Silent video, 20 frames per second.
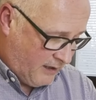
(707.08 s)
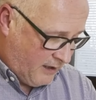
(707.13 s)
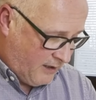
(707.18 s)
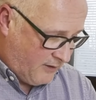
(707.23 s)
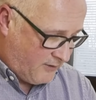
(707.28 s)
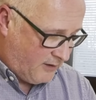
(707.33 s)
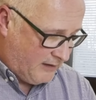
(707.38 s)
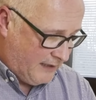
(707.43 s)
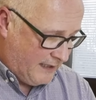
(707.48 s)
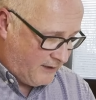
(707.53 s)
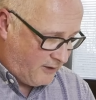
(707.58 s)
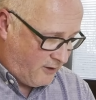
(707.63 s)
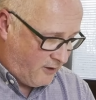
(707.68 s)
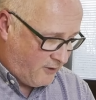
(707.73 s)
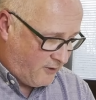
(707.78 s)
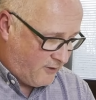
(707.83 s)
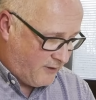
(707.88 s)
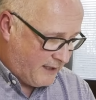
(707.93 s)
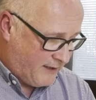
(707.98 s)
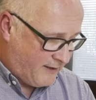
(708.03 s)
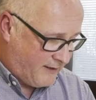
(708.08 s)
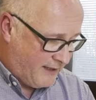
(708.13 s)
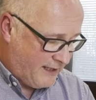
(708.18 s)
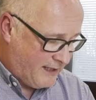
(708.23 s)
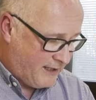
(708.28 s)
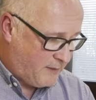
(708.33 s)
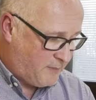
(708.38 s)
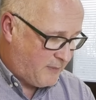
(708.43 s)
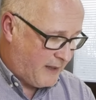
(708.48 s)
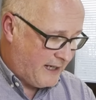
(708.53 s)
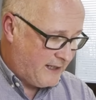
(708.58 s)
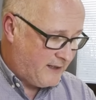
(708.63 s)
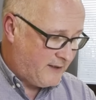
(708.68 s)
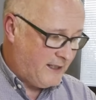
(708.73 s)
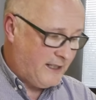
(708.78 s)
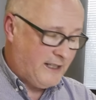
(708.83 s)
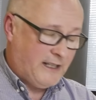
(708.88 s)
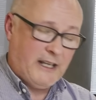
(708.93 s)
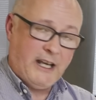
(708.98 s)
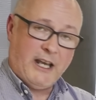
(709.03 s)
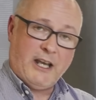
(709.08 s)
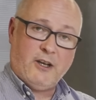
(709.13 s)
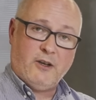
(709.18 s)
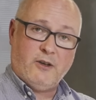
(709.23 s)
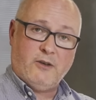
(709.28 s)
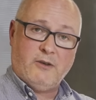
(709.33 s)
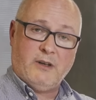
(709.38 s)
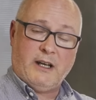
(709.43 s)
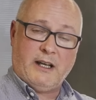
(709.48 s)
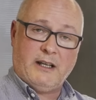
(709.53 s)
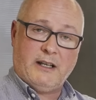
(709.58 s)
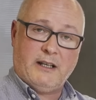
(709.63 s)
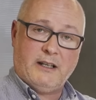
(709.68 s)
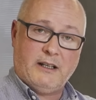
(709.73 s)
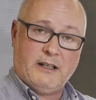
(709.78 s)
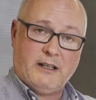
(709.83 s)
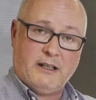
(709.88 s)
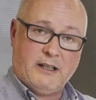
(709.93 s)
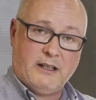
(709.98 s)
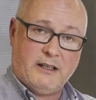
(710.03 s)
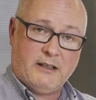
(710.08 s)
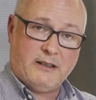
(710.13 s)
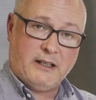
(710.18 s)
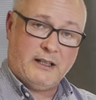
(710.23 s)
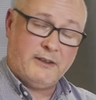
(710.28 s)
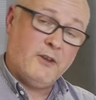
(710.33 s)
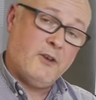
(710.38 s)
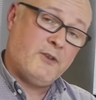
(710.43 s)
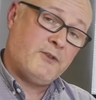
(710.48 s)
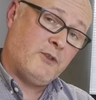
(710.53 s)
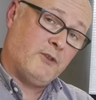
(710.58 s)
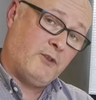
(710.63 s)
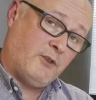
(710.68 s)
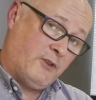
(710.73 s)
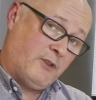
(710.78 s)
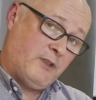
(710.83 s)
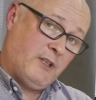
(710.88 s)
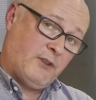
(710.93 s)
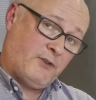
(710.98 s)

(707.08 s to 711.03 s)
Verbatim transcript: So let's contrast this by seeing how a not so good